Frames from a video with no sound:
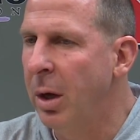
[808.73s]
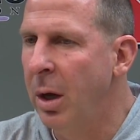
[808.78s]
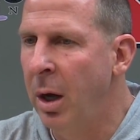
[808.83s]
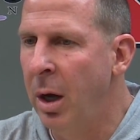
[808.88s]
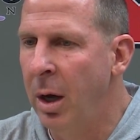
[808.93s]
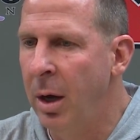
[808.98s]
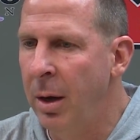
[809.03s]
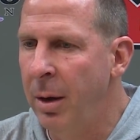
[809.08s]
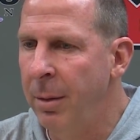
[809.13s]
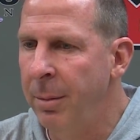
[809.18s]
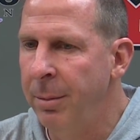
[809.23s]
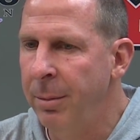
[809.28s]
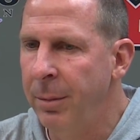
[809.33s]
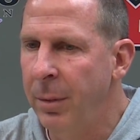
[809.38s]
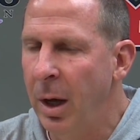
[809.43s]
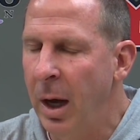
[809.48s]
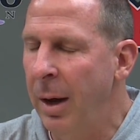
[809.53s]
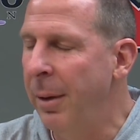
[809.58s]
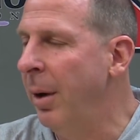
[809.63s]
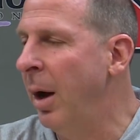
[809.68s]
I'm
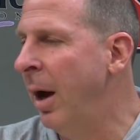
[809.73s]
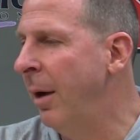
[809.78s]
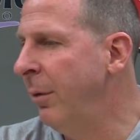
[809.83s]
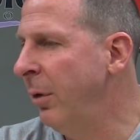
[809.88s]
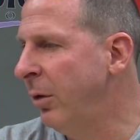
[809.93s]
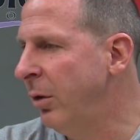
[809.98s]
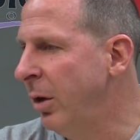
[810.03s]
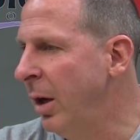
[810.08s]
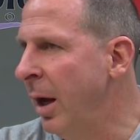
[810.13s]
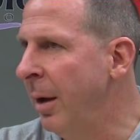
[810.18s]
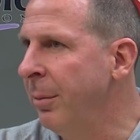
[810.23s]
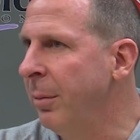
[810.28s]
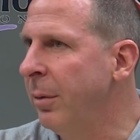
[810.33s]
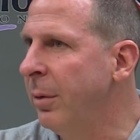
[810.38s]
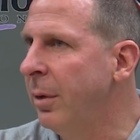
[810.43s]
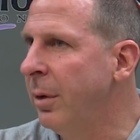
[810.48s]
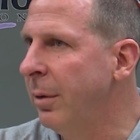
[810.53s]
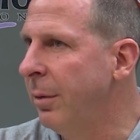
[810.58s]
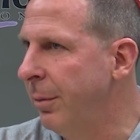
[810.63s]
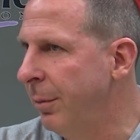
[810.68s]

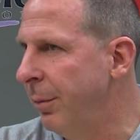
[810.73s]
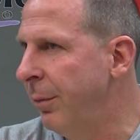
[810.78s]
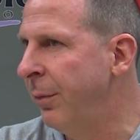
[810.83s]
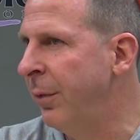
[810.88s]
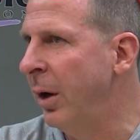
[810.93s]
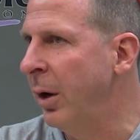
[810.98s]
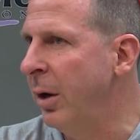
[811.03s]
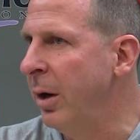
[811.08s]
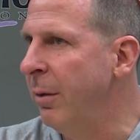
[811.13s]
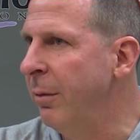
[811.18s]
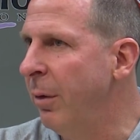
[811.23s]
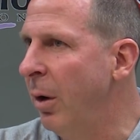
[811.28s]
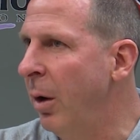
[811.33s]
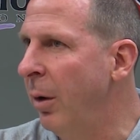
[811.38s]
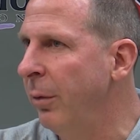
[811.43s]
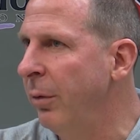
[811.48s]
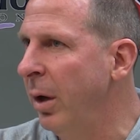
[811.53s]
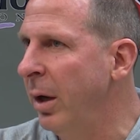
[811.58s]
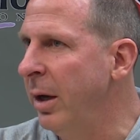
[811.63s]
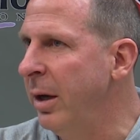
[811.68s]
very
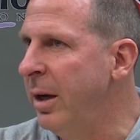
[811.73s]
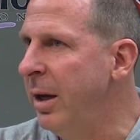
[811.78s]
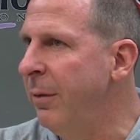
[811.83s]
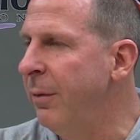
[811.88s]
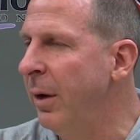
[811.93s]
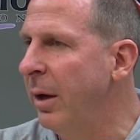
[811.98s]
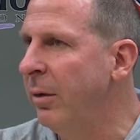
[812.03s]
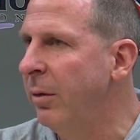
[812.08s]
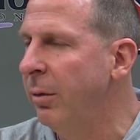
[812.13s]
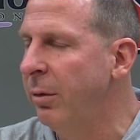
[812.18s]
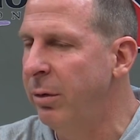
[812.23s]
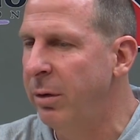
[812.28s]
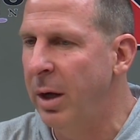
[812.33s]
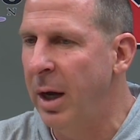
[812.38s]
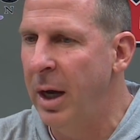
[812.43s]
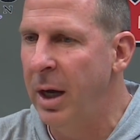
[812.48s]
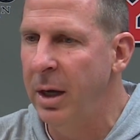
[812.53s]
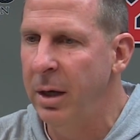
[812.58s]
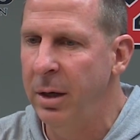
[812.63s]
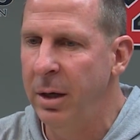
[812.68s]
involved on the defensive
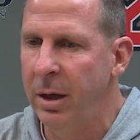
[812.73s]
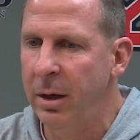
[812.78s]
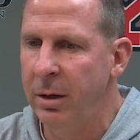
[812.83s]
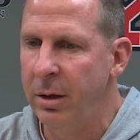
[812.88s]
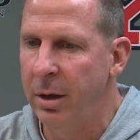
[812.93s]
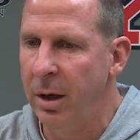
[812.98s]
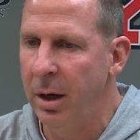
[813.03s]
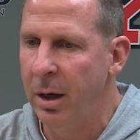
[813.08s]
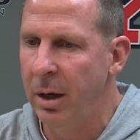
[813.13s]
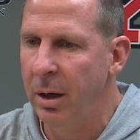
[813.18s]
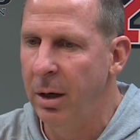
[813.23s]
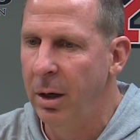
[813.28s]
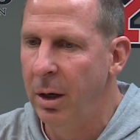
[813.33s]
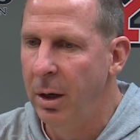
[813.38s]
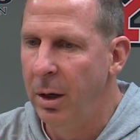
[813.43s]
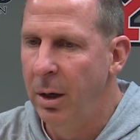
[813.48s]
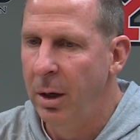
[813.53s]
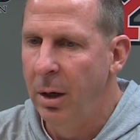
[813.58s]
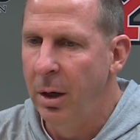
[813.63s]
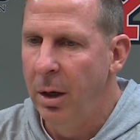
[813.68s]
side. That
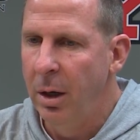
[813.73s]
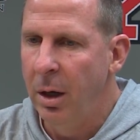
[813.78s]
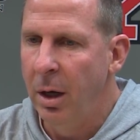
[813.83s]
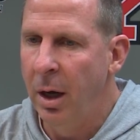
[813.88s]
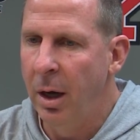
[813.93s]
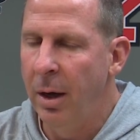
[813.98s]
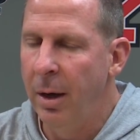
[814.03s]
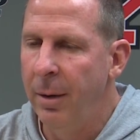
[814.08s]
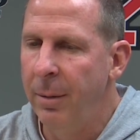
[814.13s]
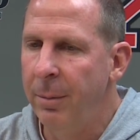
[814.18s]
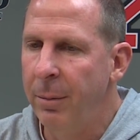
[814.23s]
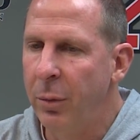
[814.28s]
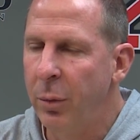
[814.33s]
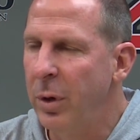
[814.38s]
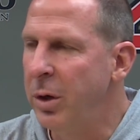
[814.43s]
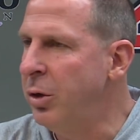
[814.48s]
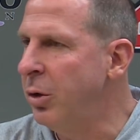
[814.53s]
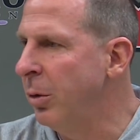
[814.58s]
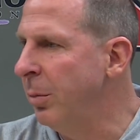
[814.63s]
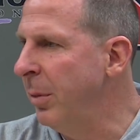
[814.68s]

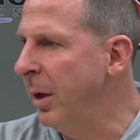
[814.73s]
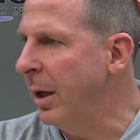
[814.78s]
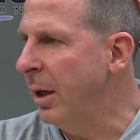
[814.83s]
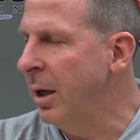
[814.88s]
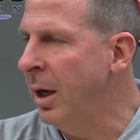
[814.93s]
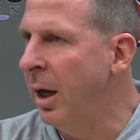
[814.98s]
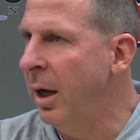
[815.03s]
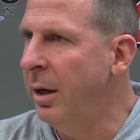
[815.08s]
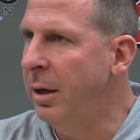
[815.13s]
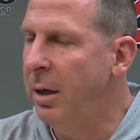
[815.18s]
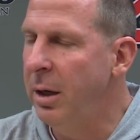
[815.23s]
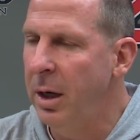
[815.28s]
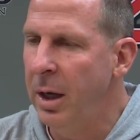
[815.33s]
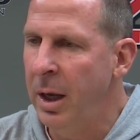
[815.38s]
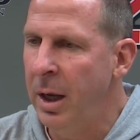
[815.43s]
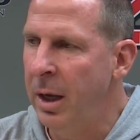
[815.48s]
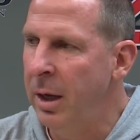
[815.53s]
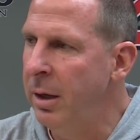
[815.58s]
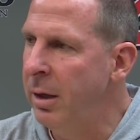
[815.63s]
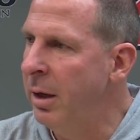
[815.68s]
Richard McNutt
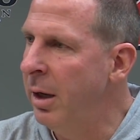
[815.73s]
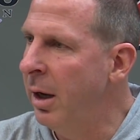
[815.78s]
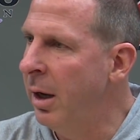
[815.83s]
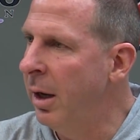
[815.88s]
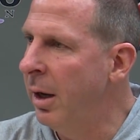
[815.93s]
and